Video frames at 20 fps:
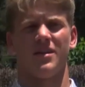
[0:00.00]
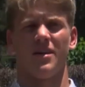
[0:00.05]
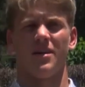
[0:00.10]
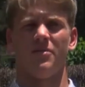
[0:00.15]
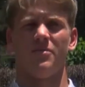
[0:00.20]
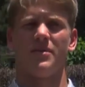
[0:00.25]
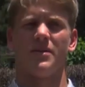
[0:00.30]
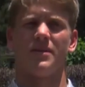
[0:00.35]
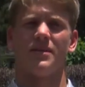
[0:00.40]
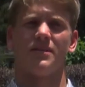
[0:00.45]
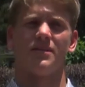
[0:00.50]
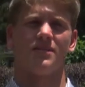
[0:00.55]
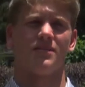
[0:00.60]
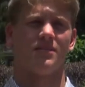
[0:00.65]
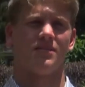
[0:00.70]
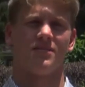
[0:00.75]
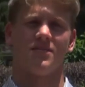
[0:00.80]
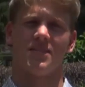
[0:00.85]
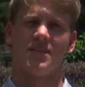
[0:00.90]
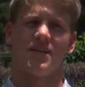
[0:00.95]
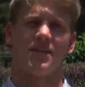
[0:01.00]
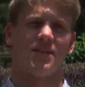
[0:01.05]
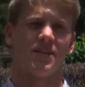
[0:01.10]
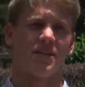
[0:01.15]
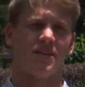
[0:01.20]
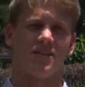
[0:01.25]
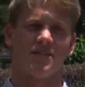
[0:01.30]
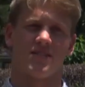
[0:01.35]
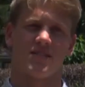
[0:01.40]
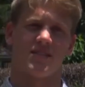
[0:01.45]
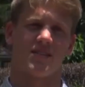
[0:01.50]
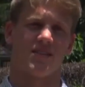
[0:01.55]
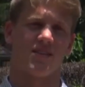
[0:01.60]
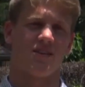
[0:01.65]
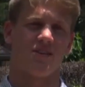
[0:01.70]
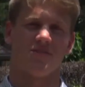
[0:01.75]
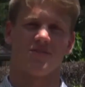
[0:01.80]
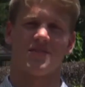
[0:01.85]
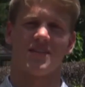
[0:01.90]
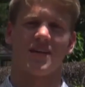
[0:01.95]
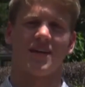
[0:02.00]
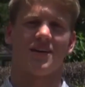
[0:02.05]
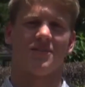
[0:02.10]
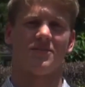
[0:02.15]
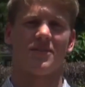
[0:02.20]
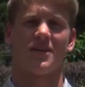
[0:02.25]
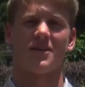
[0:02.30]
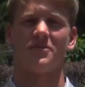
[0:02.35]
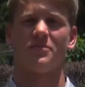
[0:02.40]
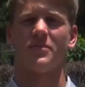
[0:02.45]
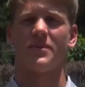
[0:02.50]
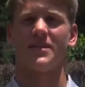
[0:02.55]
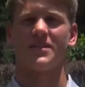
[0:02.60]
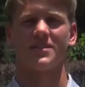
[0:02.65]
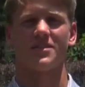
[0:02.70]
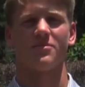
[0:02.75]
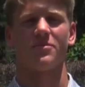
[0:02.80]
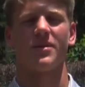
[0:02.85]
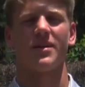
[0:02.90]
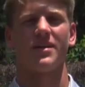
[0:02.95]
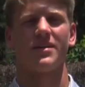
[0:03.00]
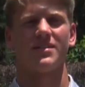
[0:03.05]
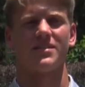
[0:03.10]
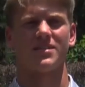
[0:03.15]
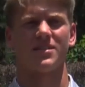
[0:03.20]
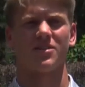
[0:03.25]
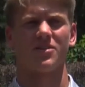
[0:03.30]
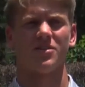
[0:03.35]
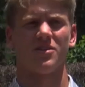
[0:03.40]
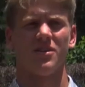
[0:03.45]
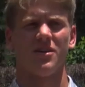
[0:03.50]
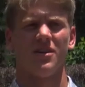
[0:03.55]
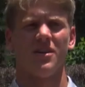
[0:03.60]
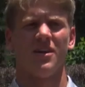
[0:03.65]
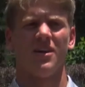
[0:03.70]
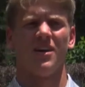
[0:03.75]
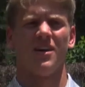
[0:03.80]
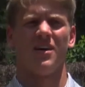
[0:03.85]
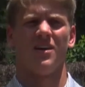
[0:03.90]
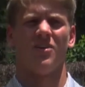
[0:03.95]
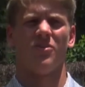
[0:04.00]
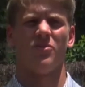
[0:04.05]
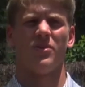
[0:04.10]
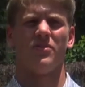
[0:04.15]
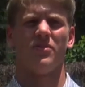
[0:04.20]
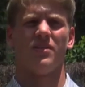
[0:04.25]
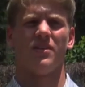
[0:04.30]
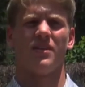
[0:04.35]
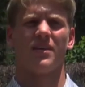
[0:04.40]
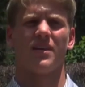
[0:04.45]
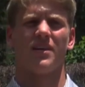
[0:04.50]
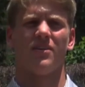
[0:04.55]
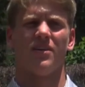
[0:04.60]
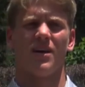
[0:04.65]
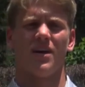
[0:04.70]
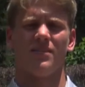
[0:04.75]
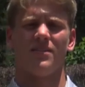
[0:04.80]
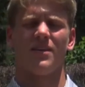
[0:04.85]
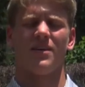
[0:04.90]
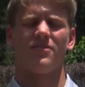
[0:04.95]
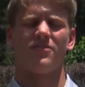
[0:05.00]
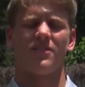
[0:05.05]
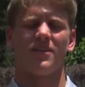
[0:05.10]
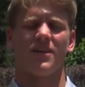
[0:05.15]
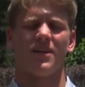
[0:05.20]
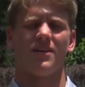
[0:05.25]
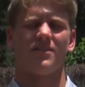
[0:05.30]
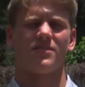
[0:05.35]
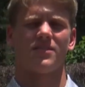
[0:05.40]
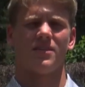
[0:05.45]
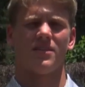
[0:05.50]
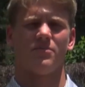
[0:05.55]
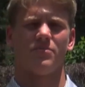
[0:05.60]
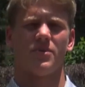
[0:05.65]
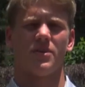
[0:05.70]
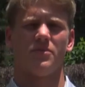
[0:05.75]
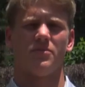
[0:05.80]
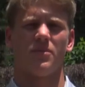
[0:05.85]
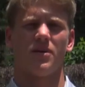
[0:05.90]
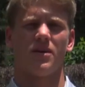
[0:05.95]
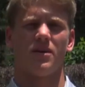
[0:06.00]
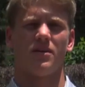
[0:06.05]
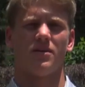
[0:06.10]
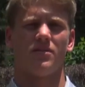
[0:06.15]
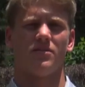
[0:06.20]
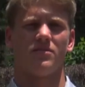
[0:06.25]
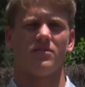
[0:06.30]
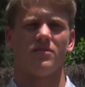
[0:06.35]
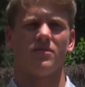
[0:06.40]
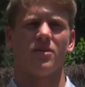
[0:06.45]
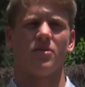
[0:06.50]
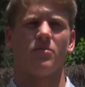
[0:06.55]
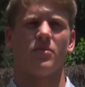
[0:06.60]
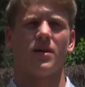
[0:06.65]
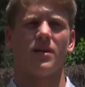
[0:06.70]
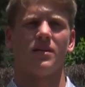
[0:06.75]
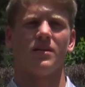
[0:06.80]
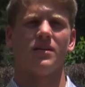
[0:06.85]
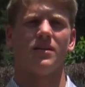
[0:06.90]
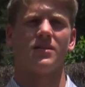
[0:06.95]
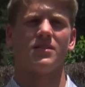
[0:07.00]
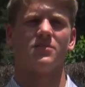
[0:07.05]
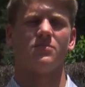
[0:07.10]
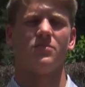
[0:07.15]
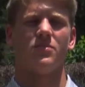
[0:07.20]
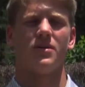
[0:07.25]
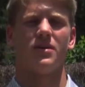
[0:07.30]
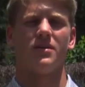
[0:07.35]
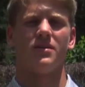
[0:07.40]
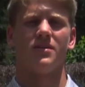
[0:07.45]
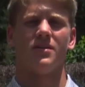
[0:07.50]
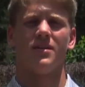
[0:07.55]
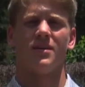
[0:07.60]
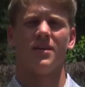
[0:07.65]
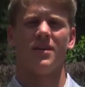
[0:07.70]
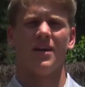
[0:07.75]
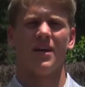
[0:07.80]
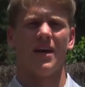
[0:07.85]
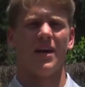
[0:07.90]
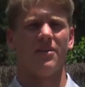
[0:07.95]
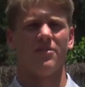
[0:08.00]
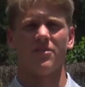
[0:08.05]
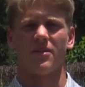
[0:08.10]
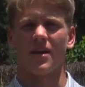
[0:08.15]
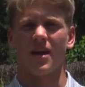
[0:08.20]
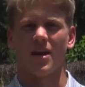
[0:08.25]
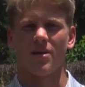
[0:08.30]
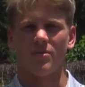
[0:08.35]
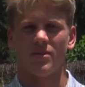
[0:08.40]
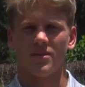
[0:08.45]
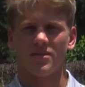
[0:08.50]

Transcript: I mean, 10 years is a long time not to beat somebody. So I definitely have Piedmont on my list, but every game